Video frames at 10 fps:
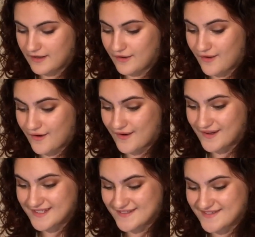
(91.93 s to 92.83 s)

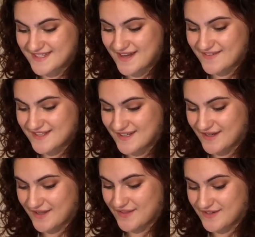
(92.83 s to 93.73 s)
lot of stuff to
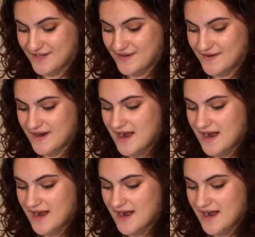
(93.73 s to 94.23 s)
look through.